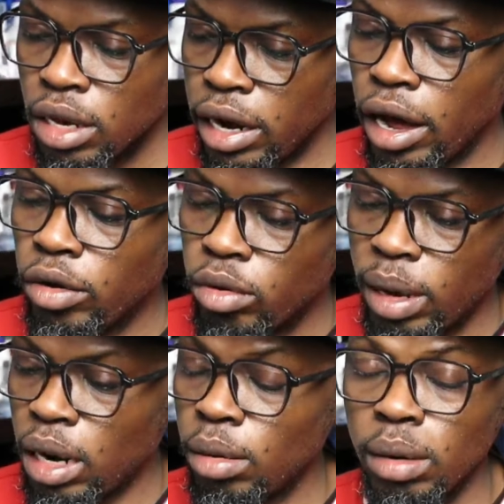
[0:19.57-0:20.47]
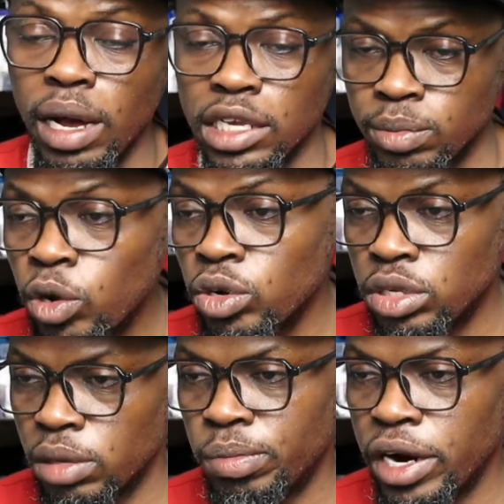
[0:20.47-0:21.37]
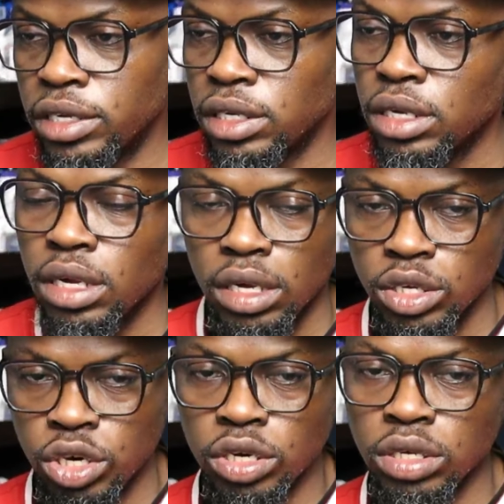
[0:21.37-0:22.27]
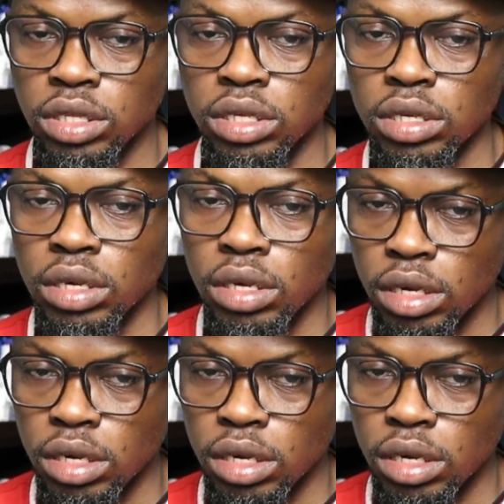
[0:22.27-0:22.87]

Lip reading: Now, Ruben Amorim has spoken to the press just